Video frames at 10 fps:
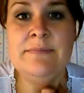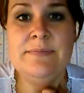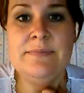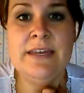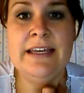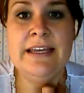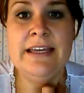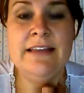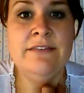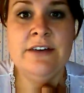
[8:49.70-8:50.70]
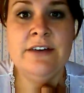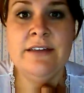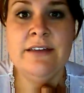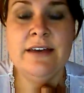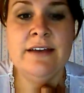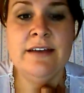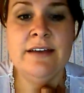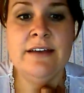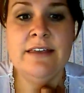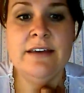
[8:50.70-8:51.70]
that I can't live with, and
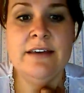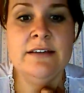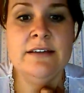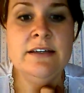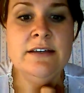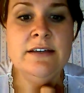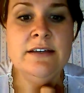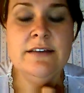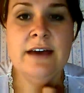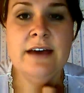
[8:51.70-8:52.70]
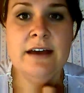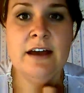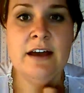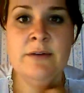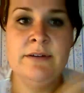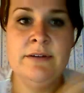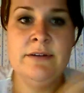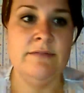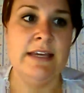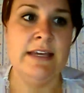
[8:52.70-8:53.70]
nothing that I would
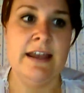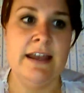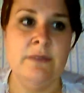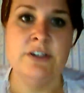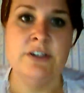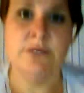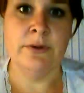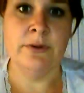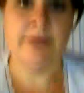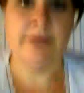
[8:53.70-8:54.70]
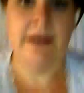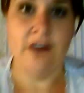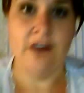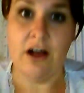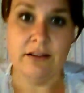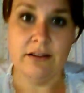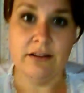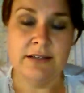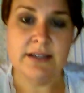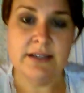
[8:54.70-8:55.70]
think anyone should worry about at all.
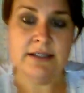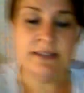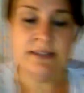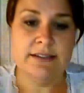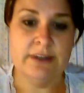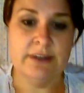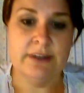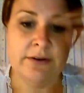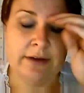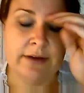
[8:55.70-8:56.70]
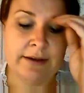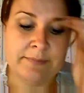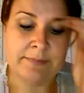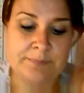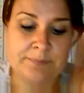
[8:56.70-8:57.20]
So I'm